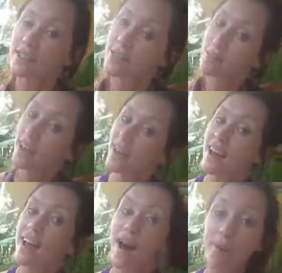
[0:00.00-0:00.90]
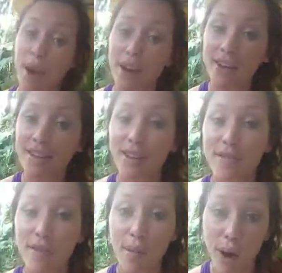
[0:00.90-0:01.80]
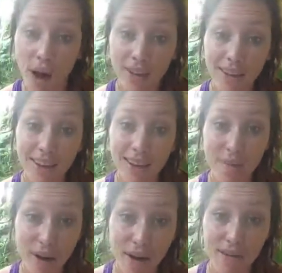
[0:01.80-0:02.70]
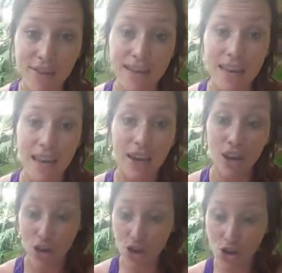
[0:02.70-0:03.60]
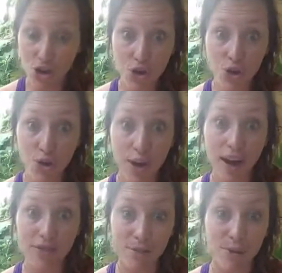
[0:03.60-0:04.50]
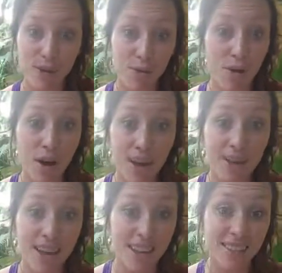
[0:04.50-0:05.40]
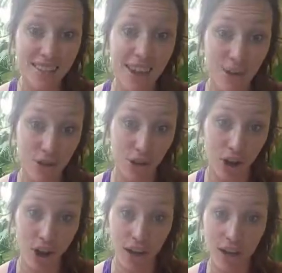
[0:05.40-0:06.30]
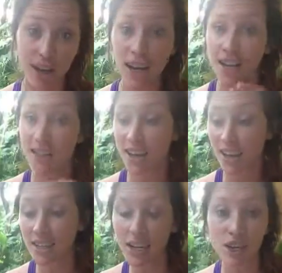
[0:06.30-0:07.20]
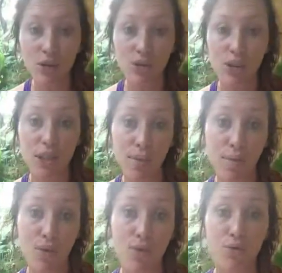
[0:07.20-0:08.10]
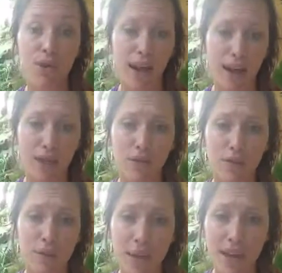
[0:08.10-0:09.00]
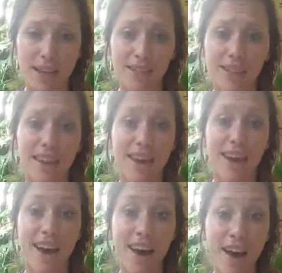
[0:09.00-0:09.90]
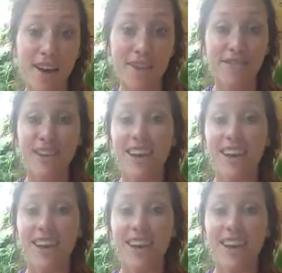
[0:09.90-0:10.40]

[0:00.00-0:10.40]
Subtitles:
to be a positive Polly about everything, you have to be the one inside your heart that continues to move and act from a place of